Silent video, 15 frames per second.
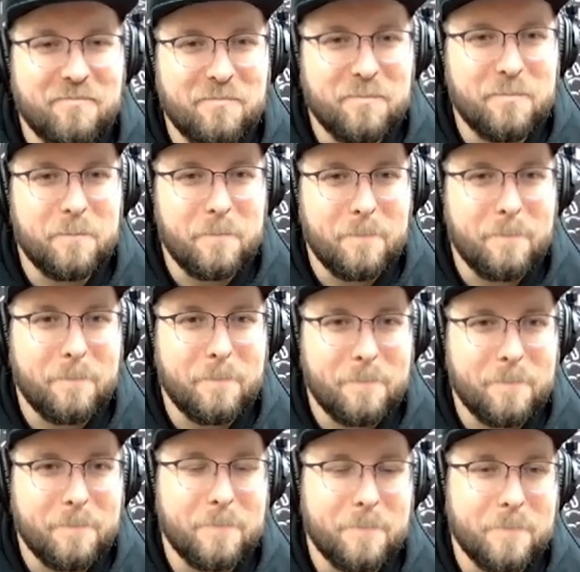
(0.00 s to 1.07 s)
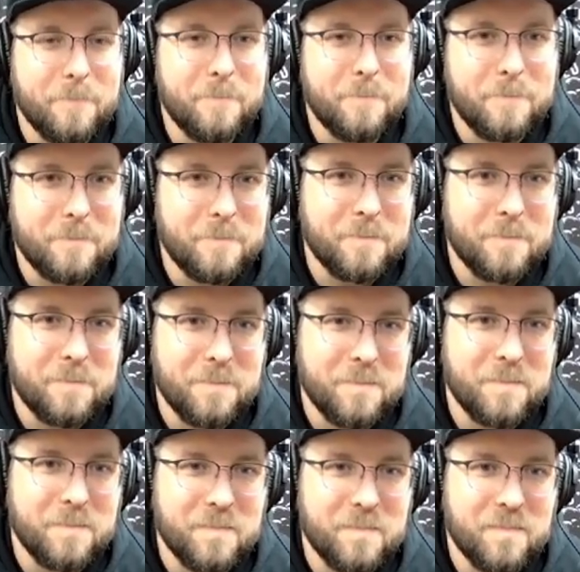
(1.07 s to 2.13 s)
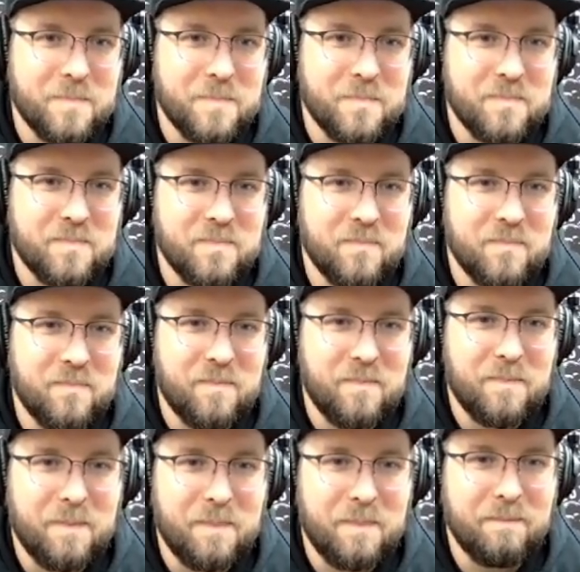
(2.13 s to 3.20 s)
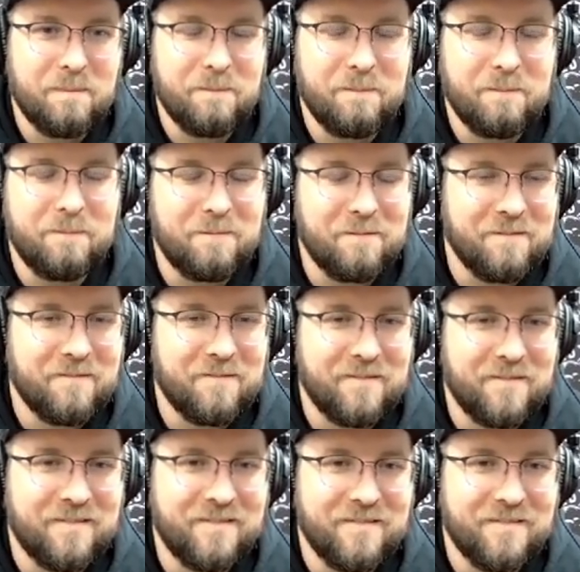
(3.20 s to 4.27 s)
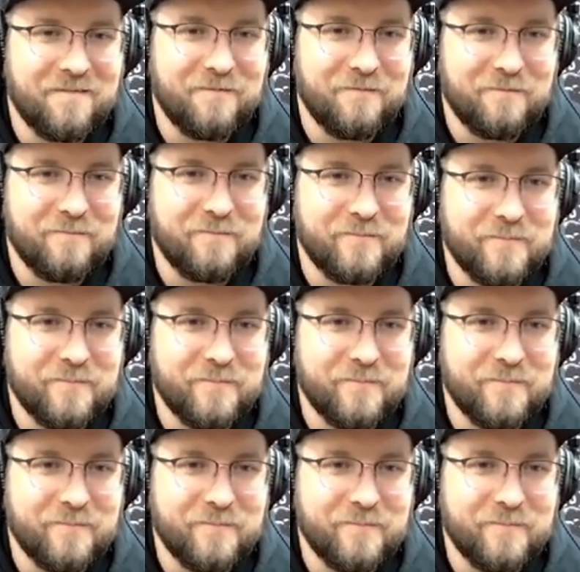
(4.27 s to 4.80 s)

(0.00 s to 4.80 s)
No words are spoken by the person on screen.